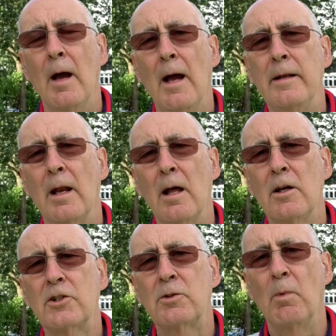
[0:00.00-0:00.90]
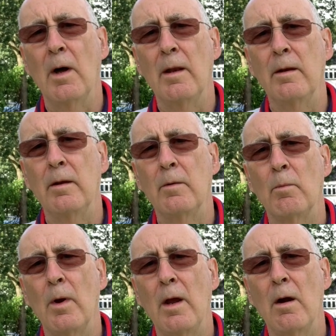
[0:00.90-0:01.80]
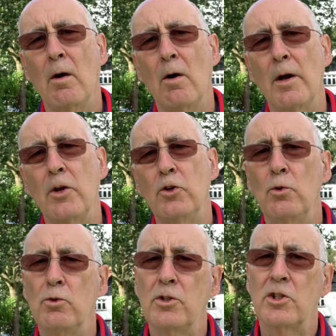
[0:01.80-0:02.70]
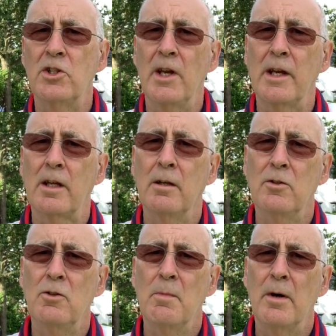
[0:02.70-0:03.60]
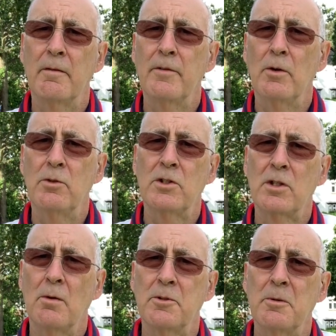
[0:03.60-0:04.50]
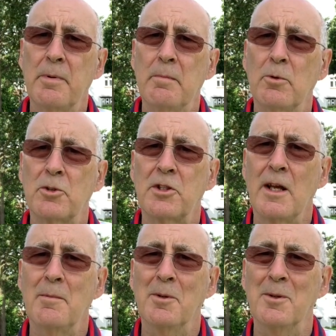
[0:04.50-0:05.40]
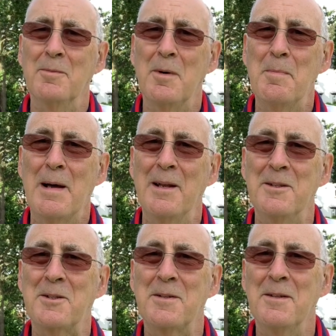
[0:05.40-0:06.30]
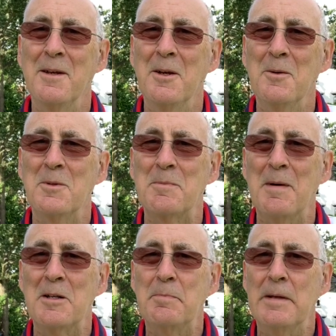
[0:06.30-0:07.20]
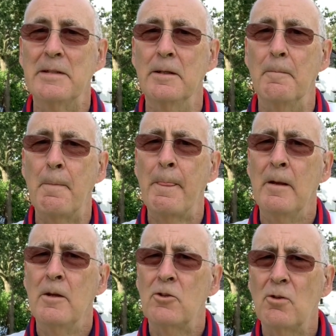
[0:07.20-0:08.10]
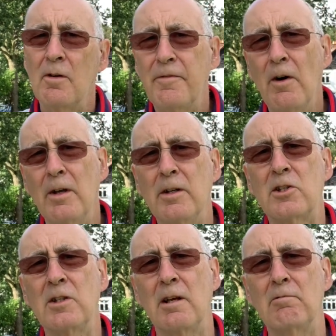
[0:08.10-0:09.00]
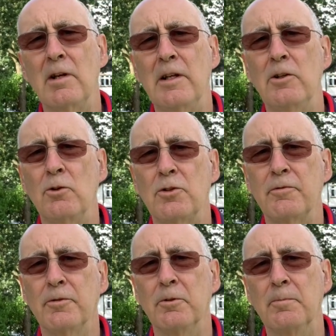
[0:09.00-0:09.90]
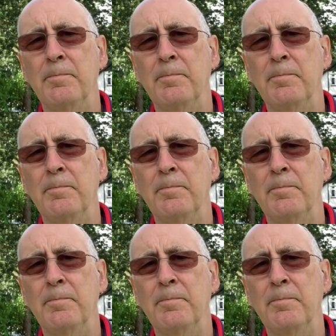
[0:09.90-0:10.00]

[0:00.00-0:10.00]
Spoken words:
And the last one, where I used the stick, you might have noticed I was a bit more stable, my balance was much better. So I find the stick really useful.